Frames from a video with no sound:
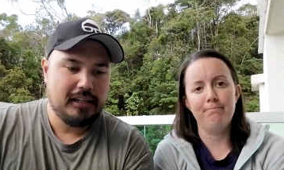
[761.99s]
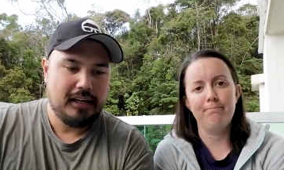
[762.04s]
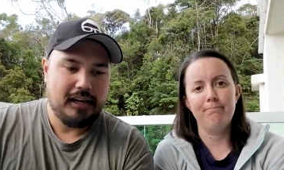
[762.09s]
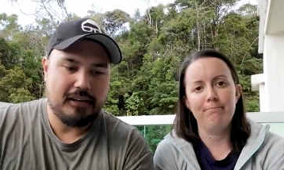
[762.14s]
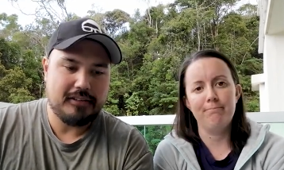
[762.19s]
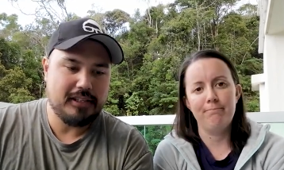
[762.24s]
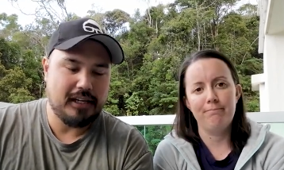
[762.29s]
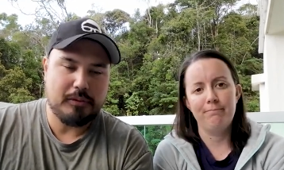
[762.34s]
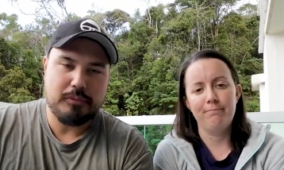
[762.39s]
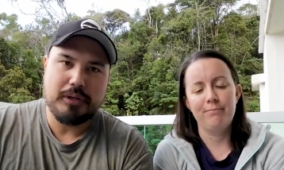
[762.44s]
Speaker 1: I was
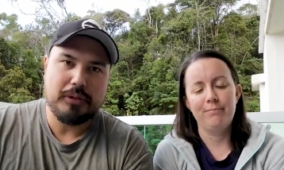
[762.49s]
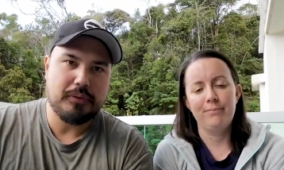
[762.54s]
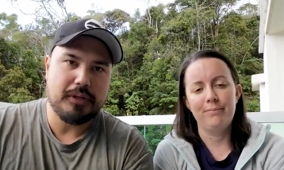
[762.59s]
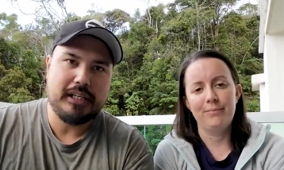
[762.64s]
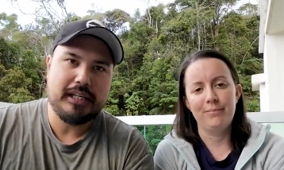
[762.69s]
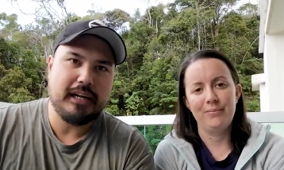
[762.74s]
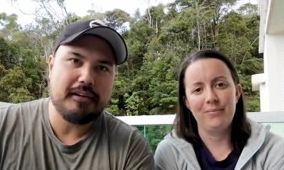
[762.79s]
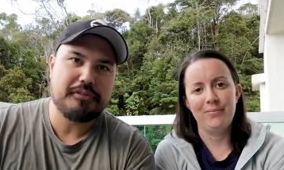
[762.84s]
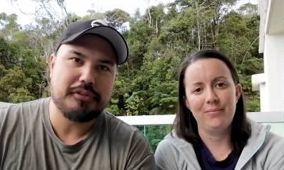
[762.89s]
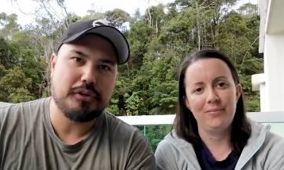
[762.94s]
like, we would
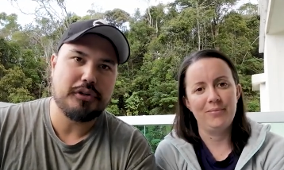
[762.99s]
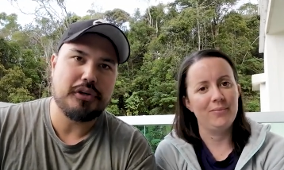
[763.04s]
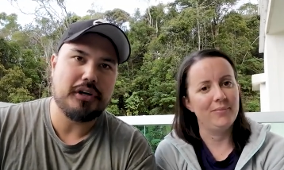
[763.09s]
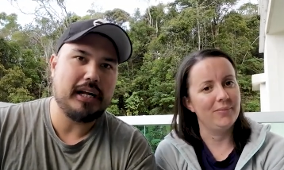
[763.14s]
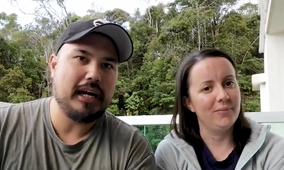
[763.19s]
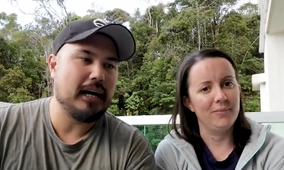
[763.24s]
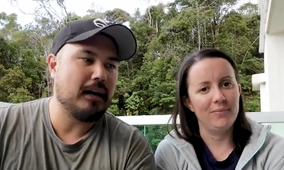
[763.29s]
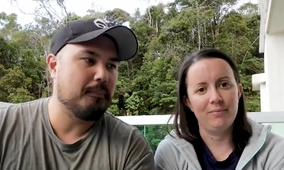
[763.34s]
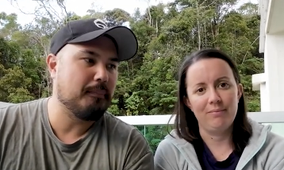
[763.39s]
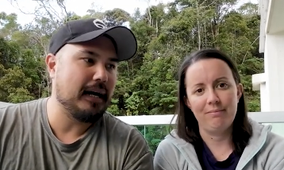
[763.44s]
never have got
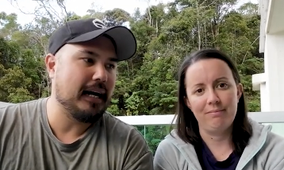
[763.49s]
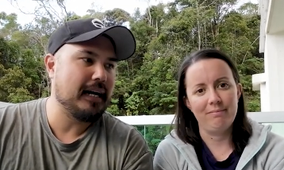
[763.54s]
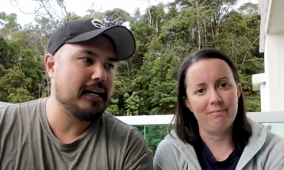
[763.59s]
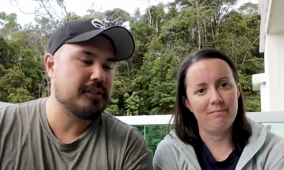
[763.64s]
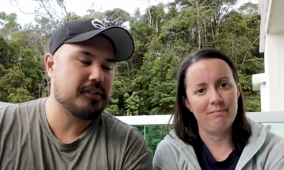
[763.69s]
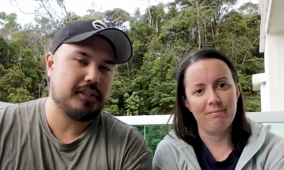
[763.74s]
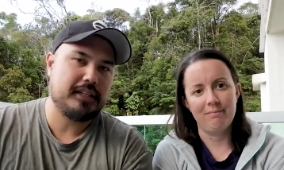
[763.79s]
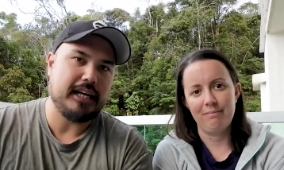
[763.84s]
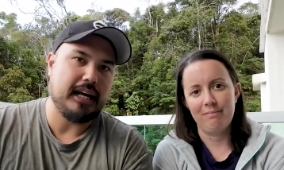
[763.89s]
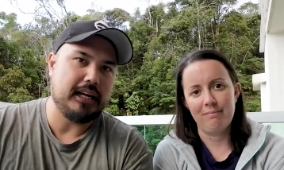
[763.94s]
our bags
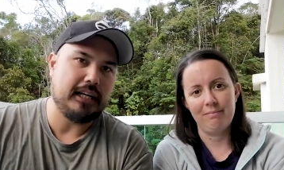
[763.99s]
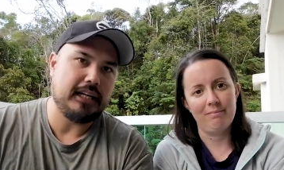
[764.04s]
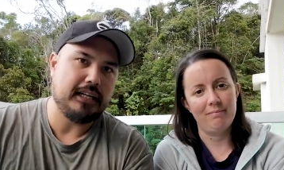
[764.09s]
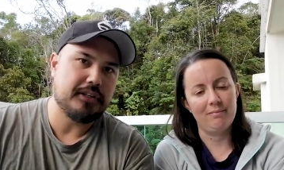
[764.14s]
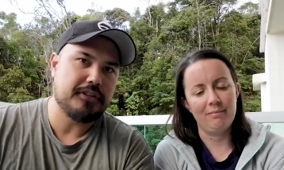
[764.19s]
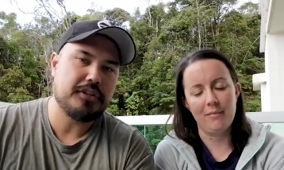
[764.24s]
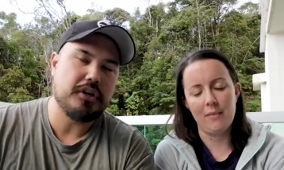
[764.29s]
down here.